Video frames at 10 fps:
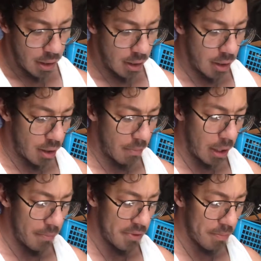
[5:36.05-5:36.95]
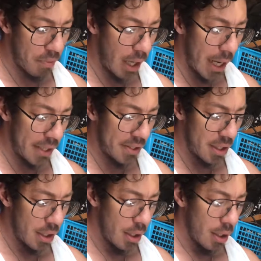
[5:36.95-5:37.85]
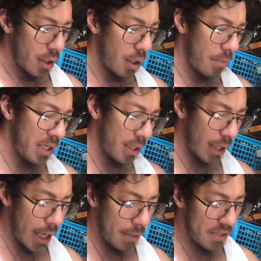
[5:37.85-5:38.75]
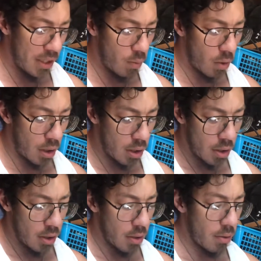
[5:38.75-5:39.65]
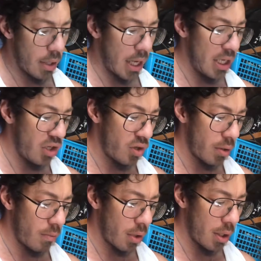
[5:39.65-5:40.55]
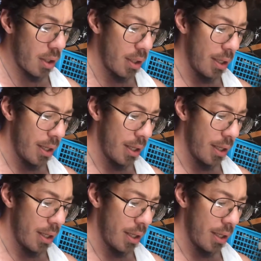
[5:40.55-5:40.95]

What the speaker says: I'm surprised. He claims he won, or that he should have won.